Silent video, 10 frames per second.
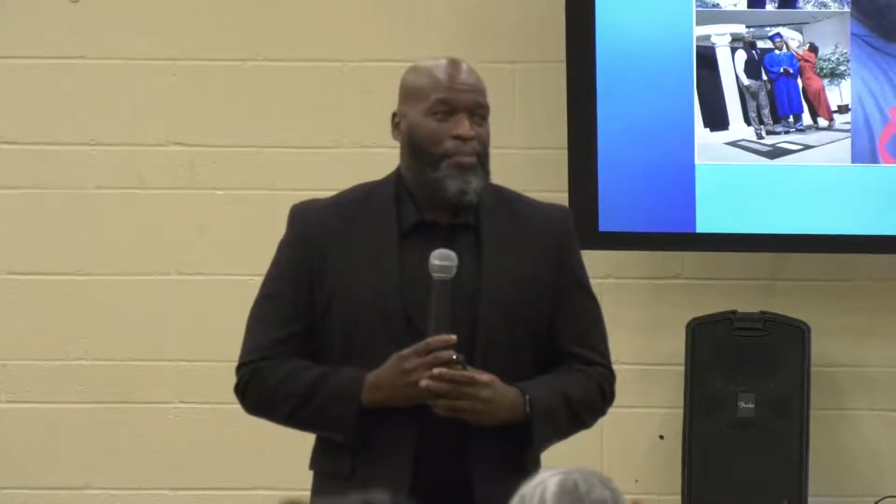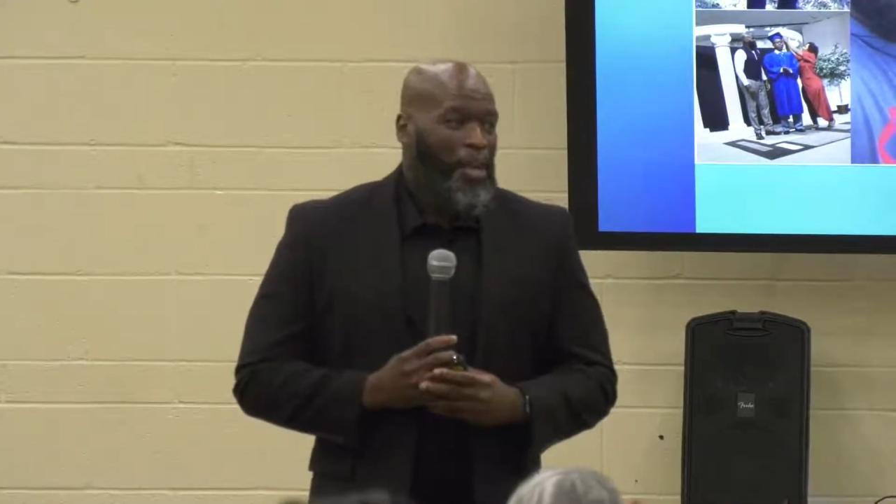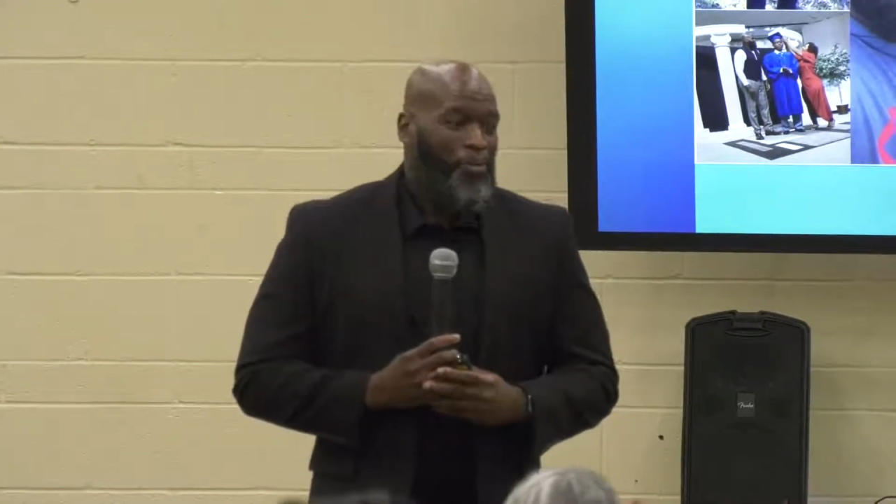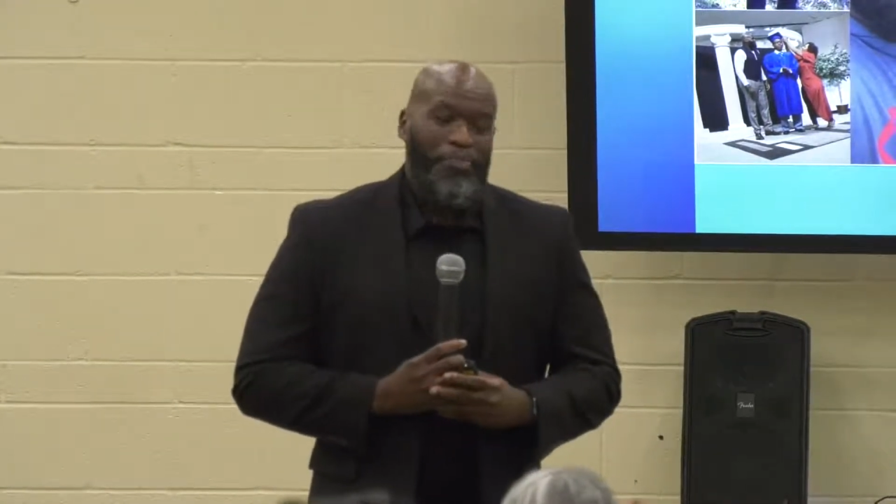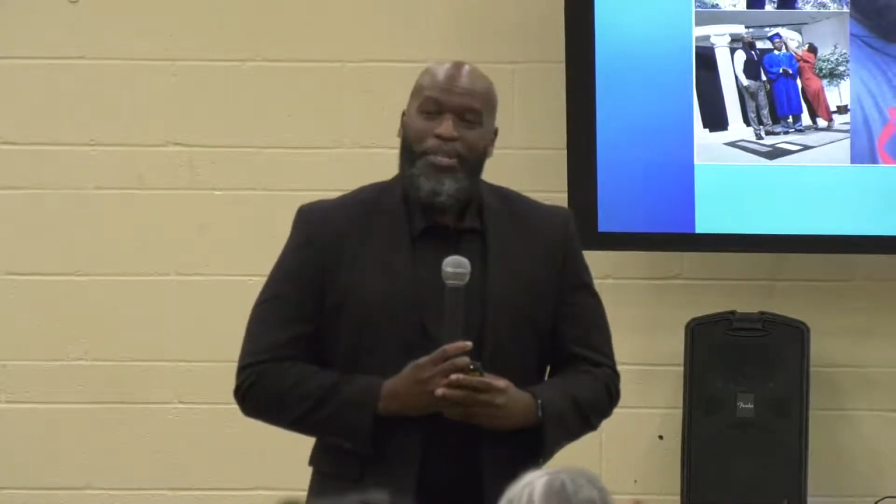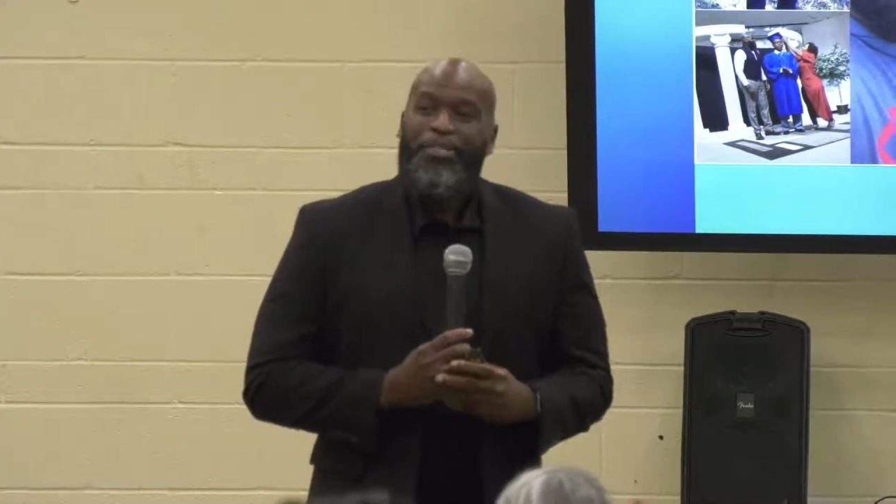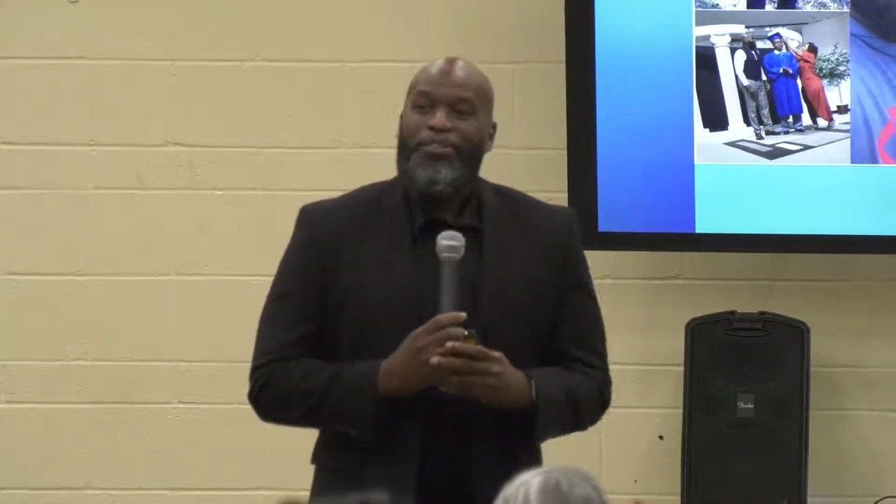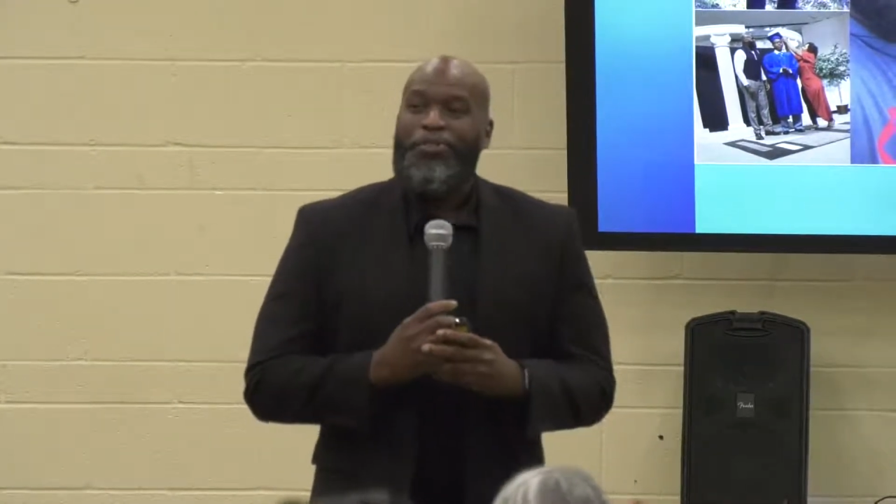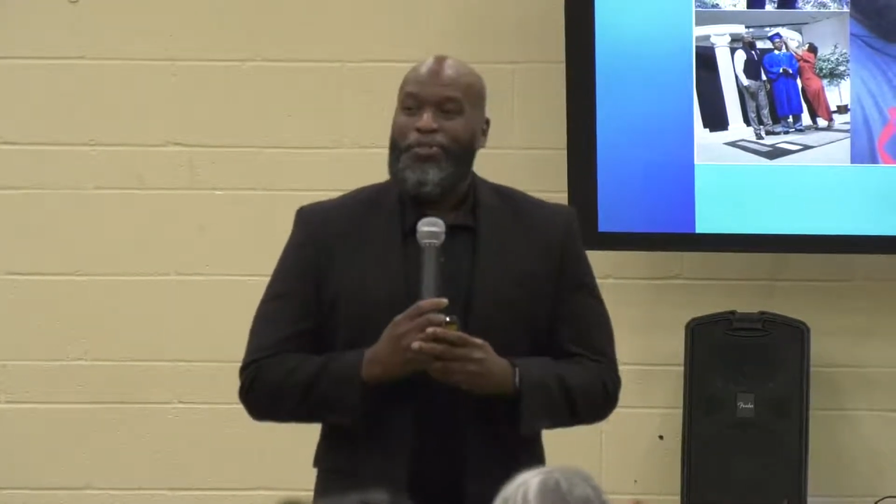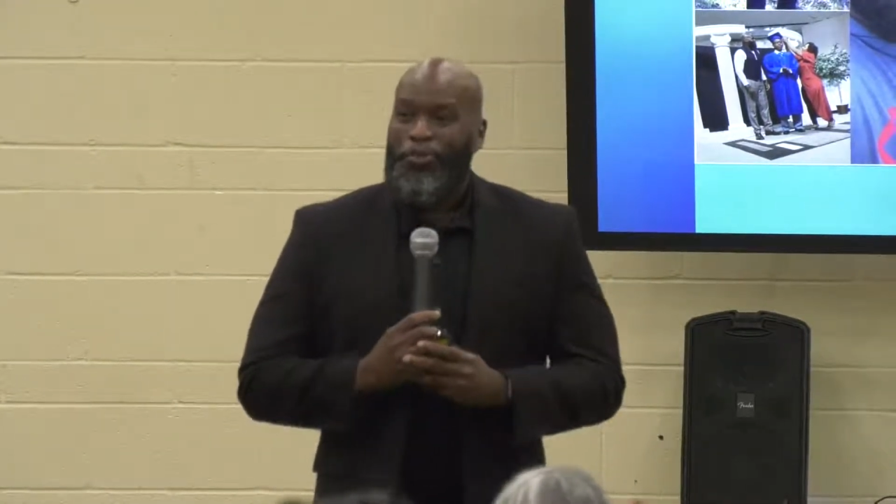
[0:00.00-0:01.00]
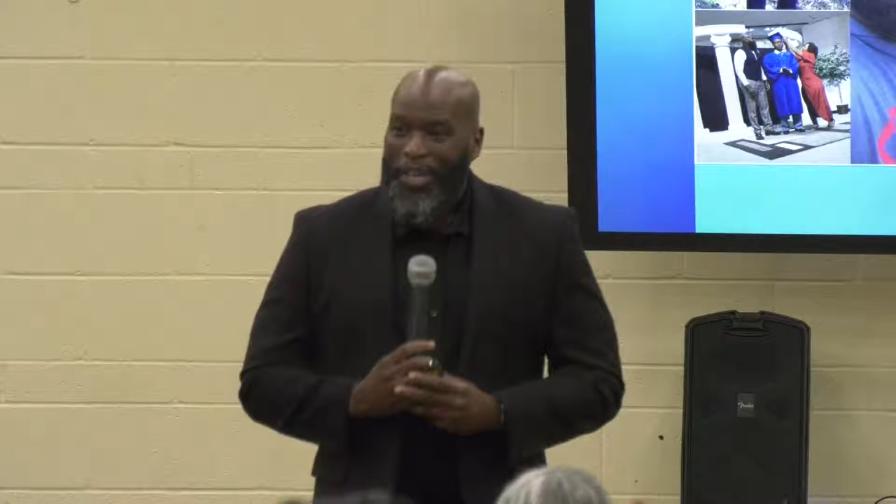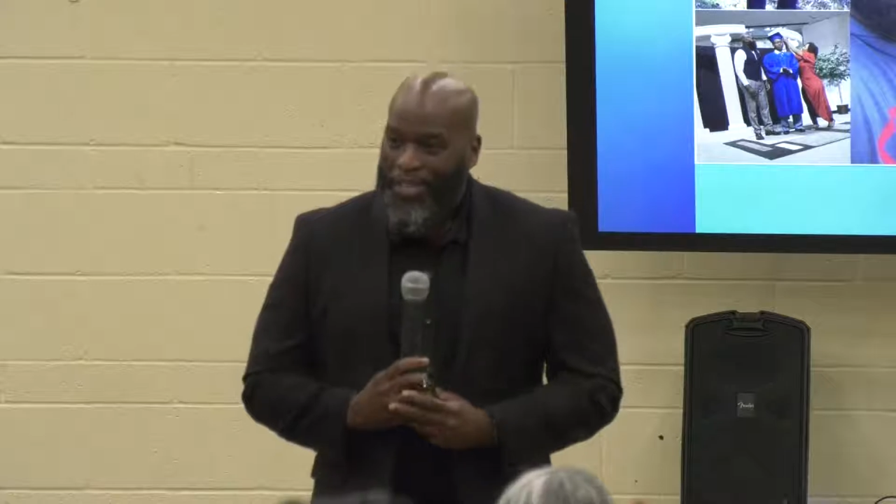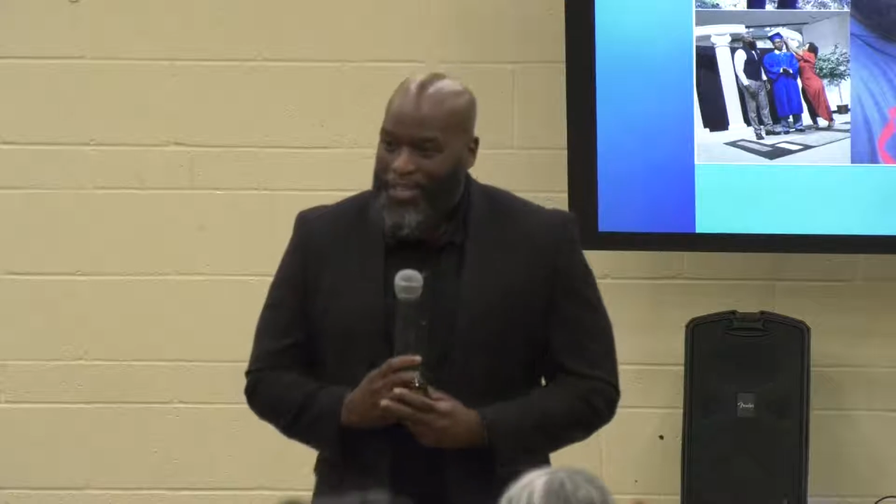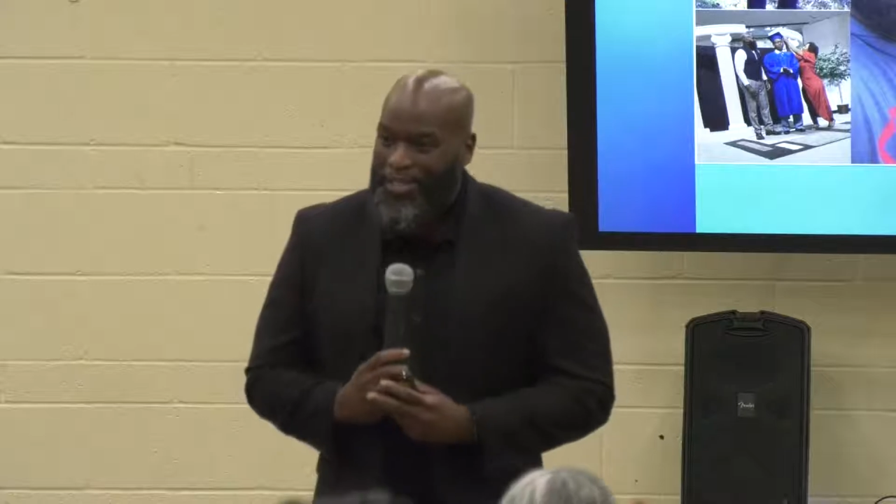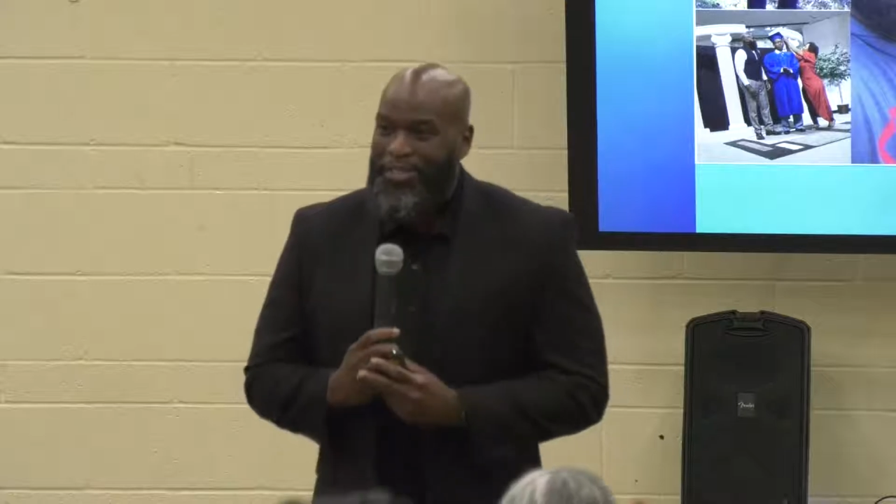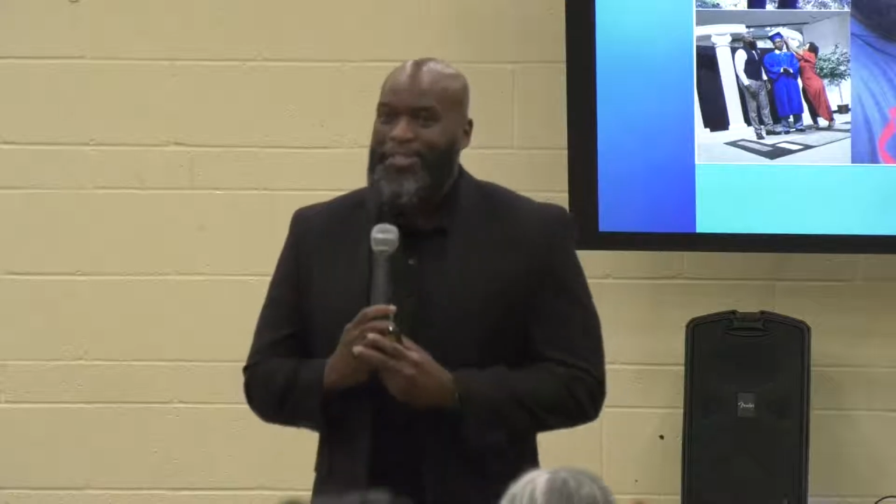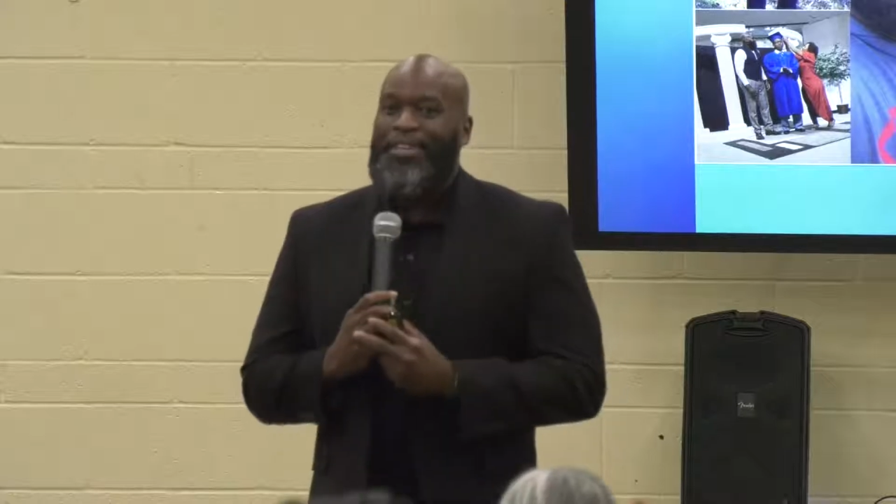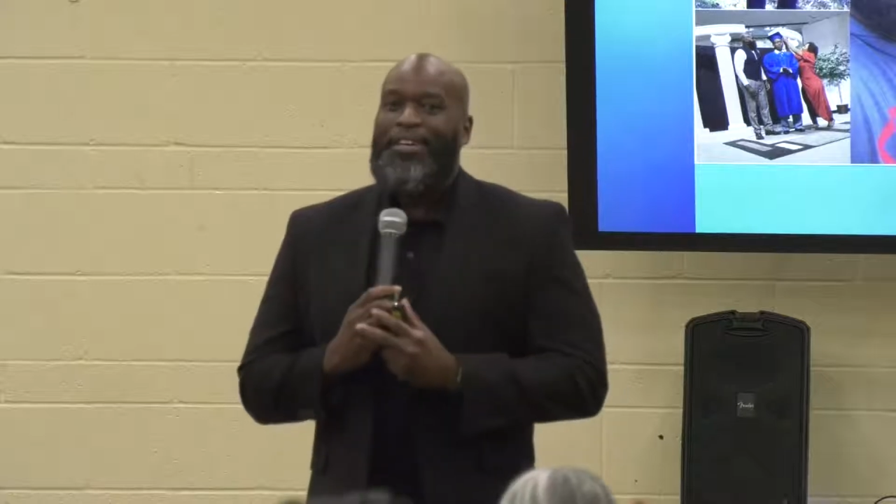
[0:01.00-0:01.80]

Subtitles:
that will be the greatest